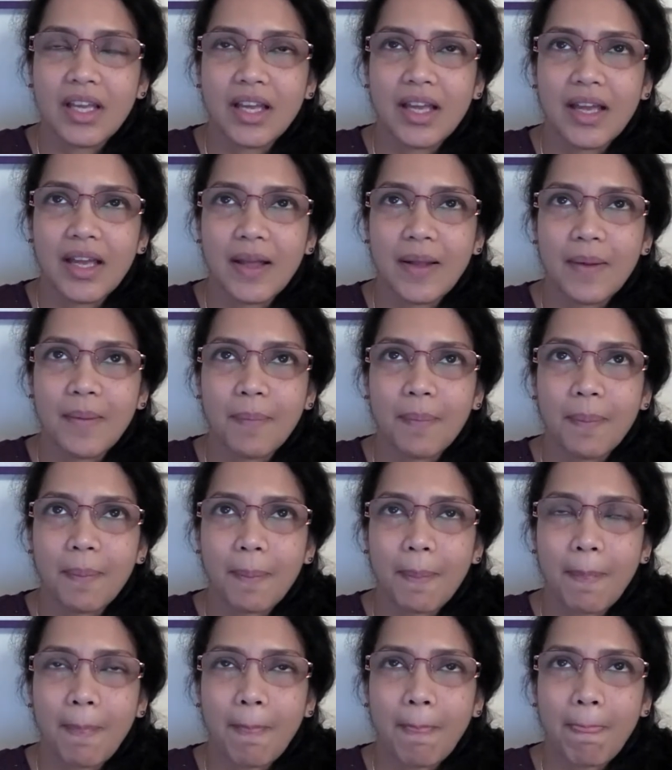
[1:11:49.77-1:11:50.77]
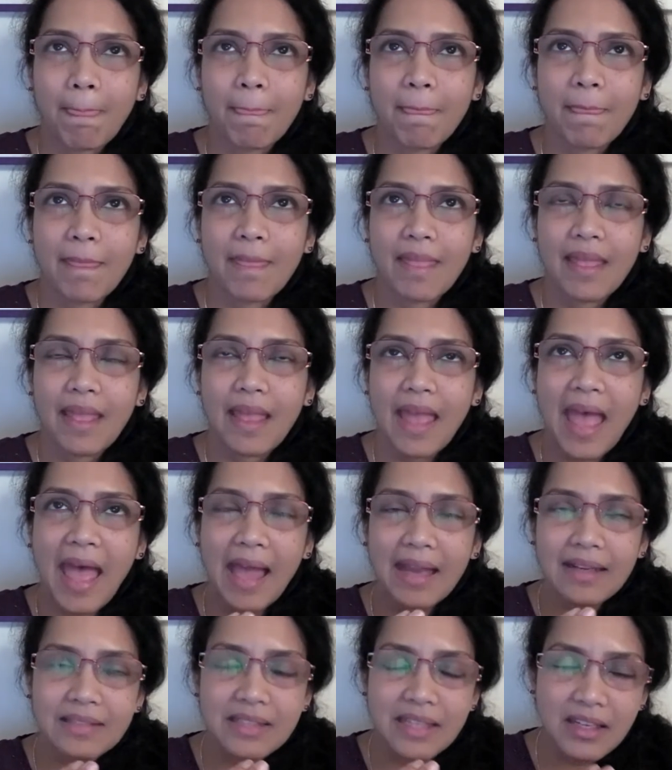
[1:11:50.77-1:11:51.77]

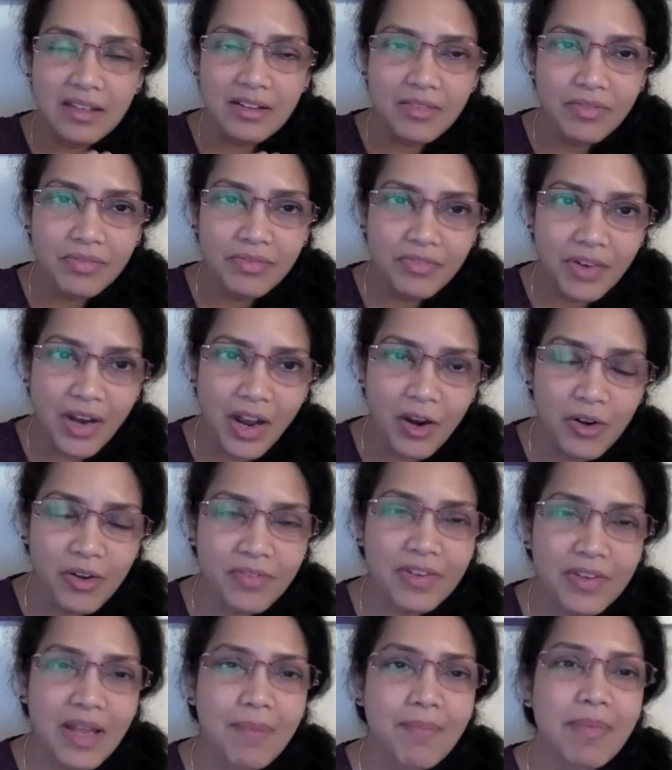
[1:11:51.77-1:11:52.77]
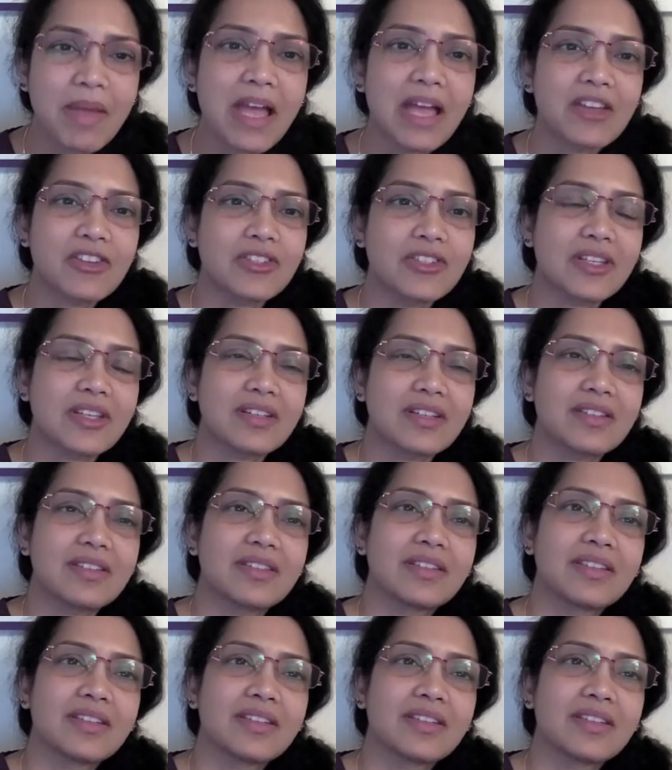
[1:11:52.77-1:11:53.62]
acting out of compassion.